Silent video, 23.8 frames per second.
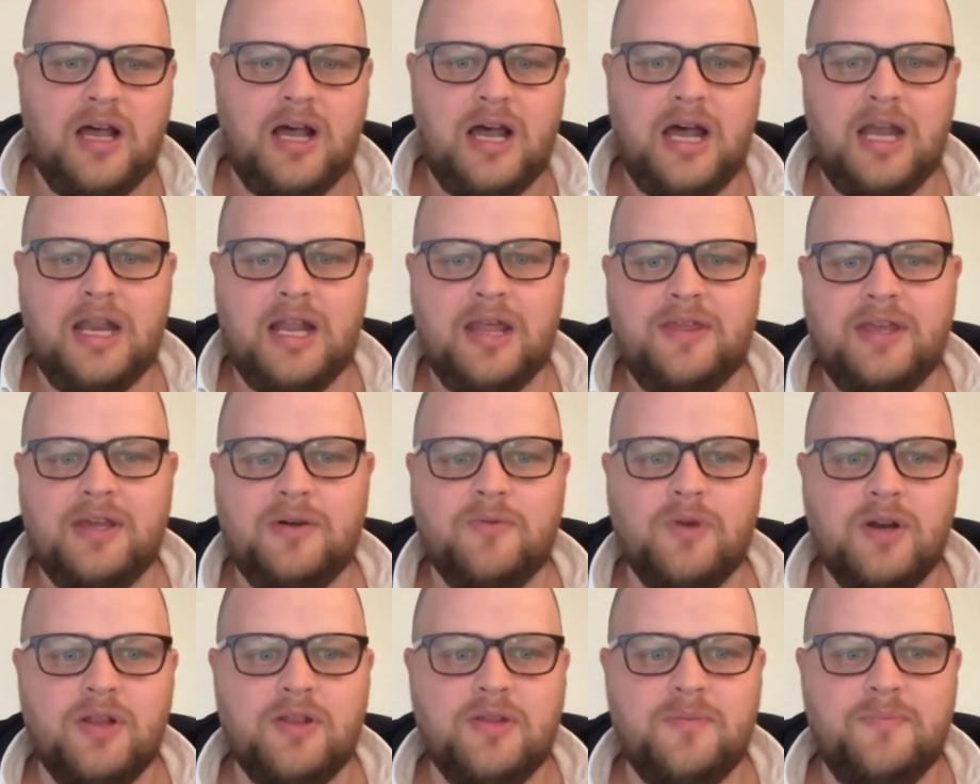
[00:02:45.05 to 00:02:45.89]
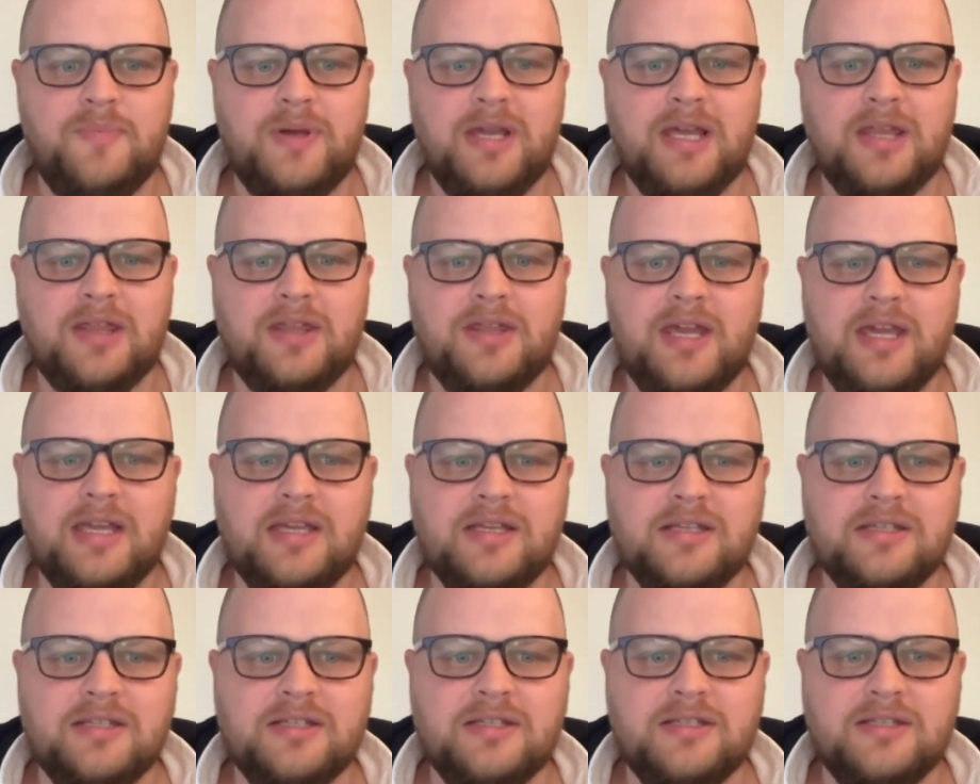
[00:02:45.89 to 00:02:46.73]
I think one of the big
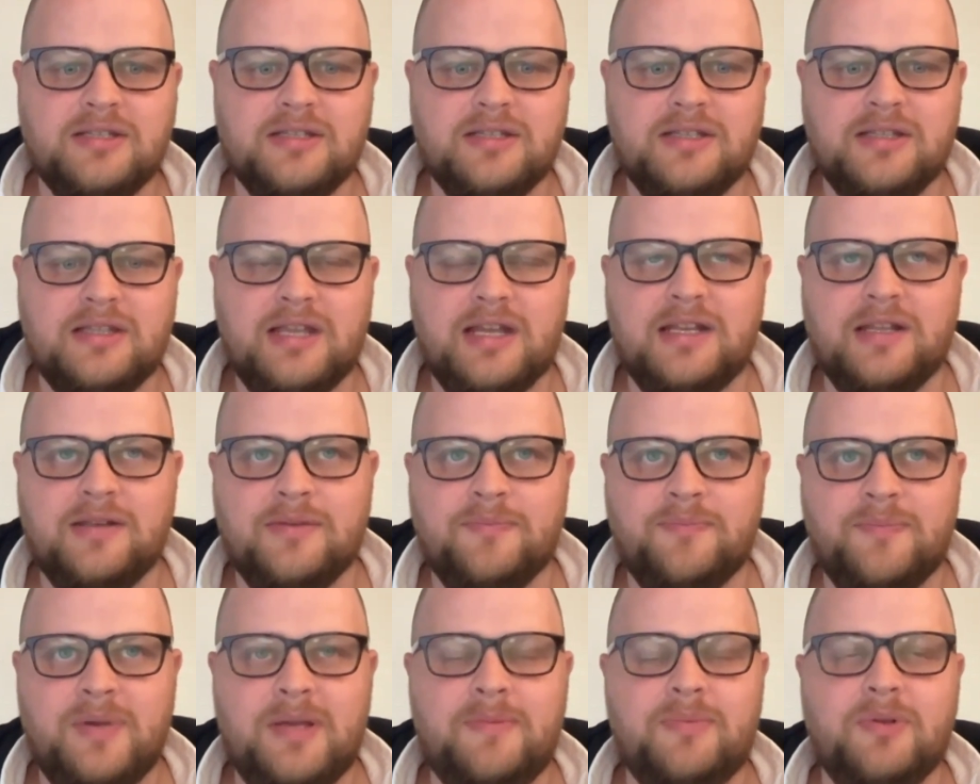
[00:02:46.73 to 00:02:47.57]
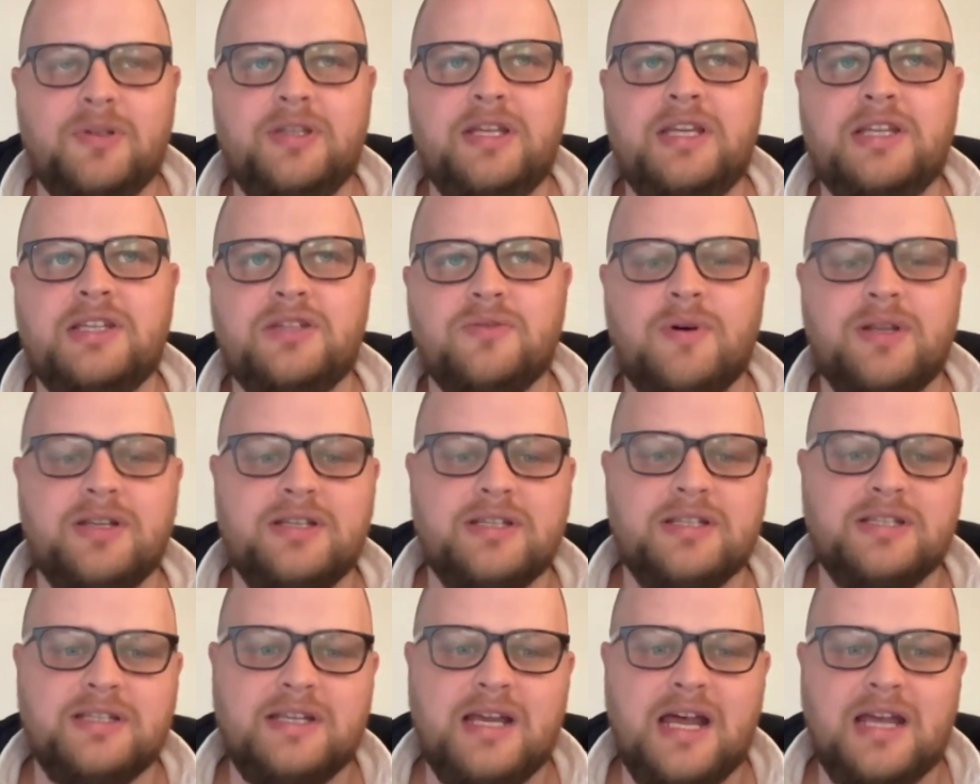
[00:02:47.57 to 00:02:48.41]
things that people need to
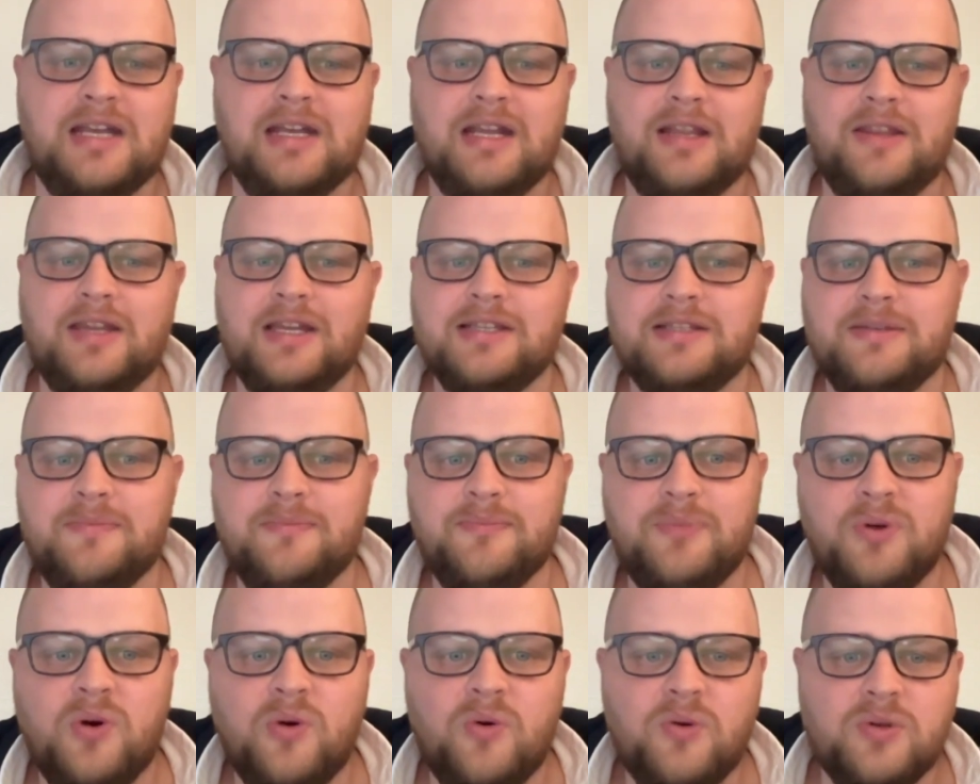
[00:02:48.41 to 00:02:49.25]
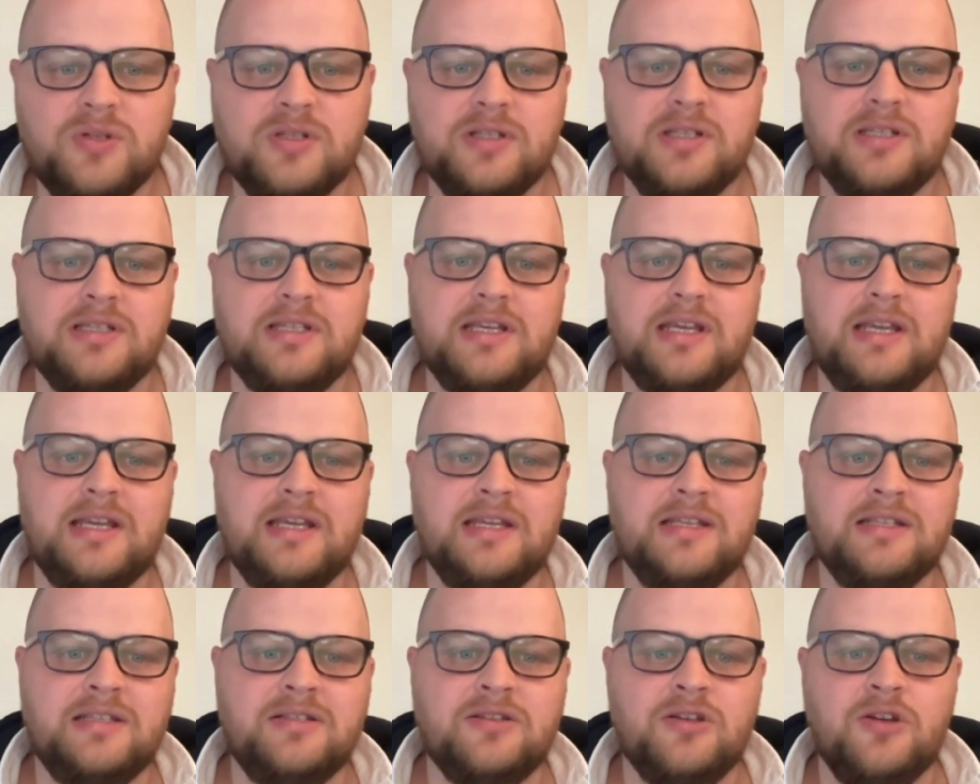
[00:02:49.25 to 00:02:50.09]
understand, and I think is important,
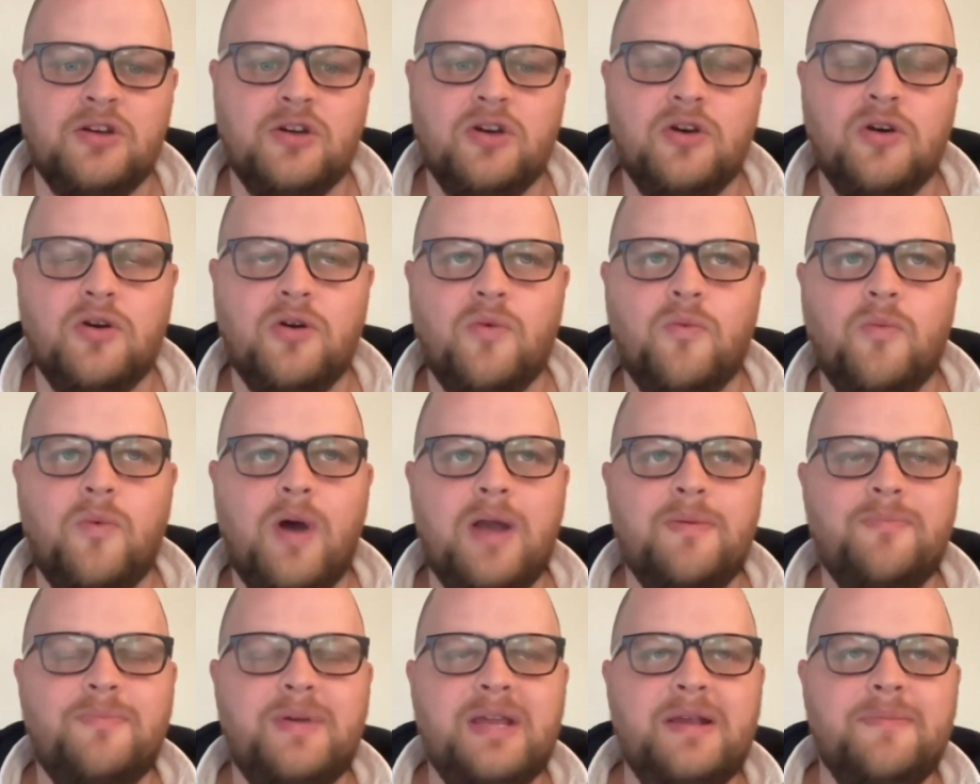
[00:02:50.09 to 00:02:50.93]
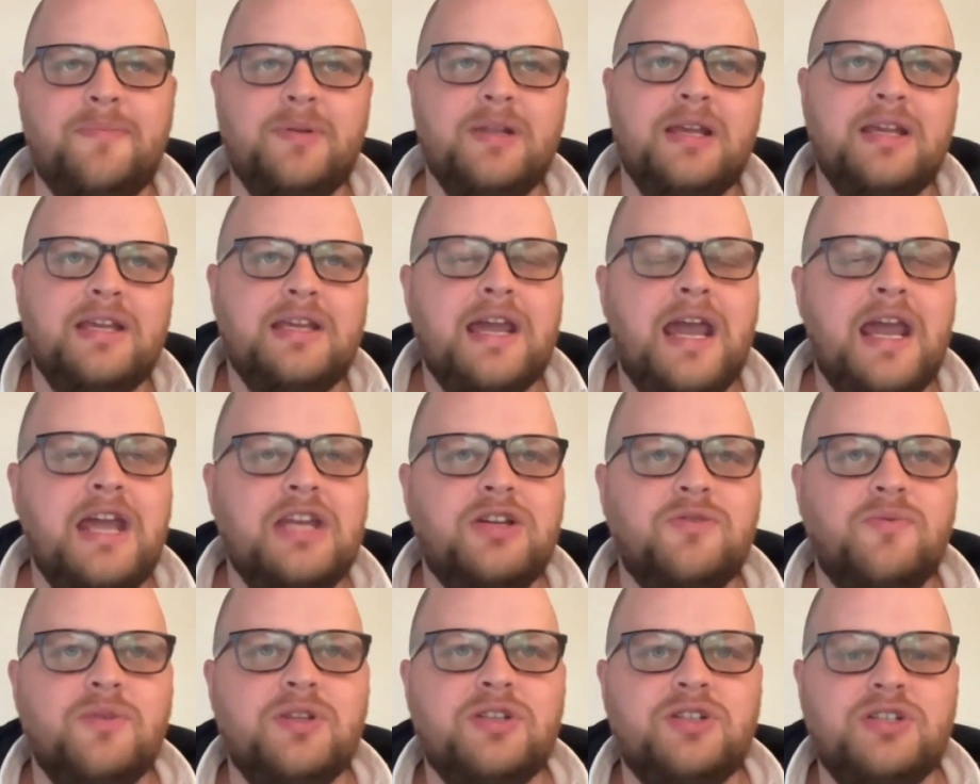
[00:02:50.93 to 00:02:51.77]
is when people
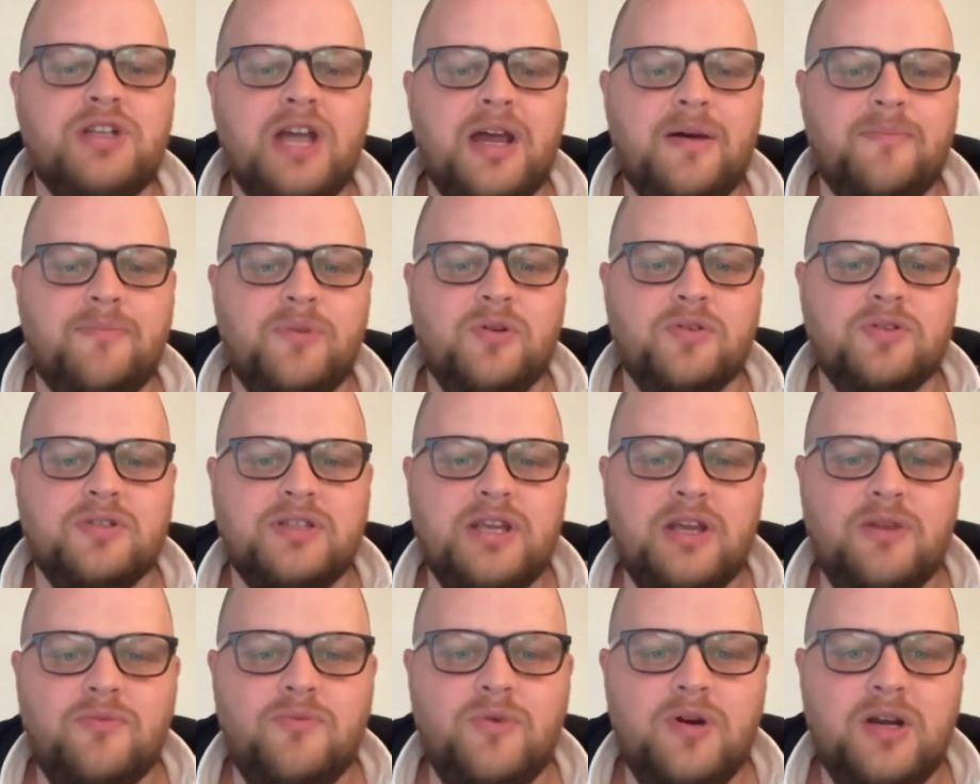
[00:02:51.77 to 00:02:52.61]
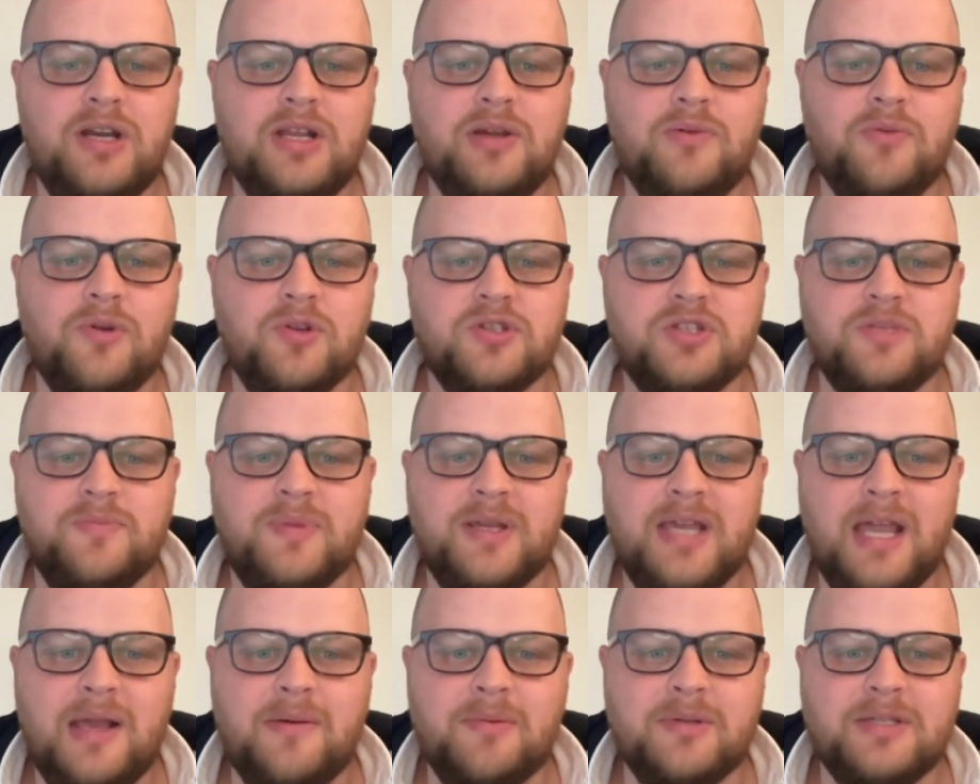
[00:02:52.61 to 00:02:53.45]
engage with chatbots, they really want to
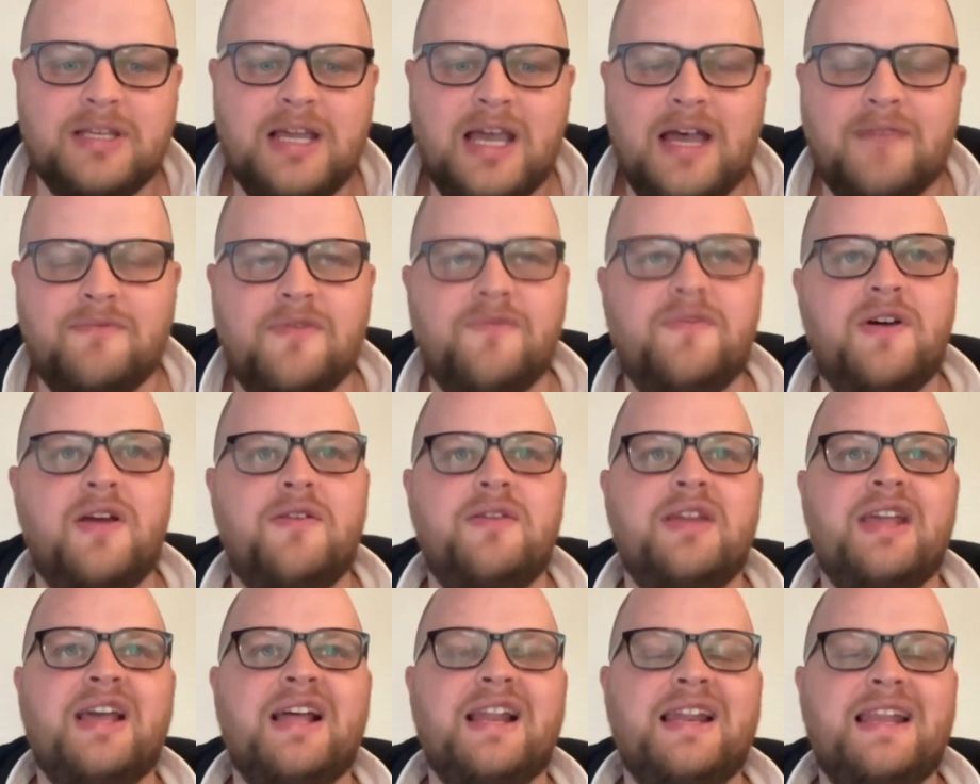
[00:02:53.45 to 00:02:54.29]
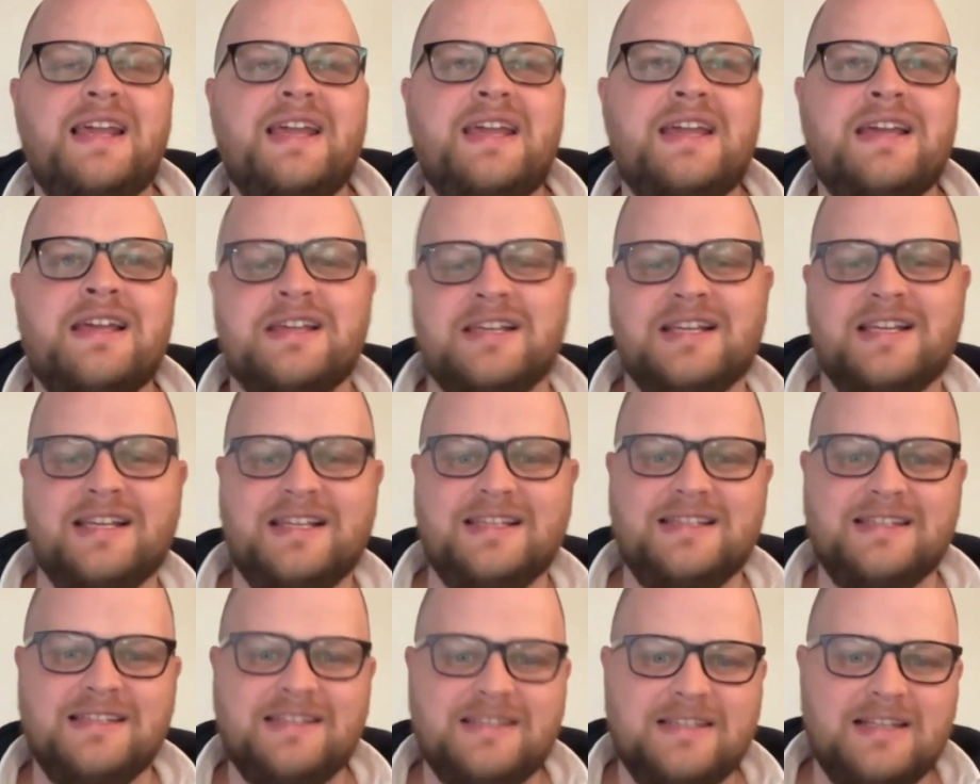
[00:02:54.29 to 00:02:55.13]
be able to have a very clear,
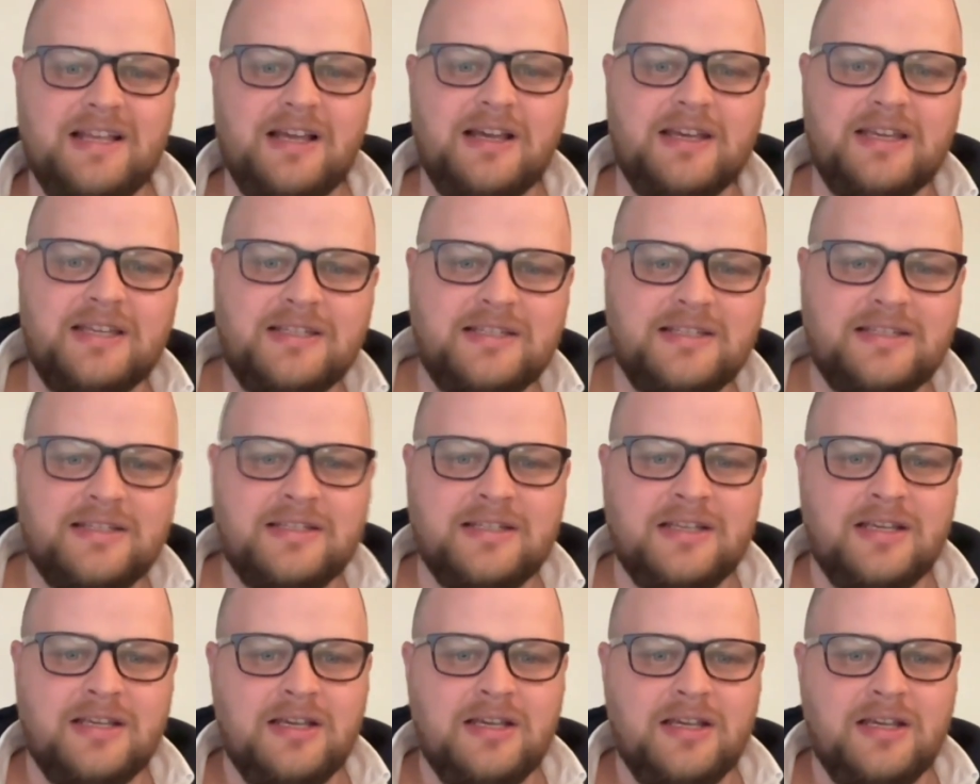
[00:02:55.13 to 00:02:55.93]
concise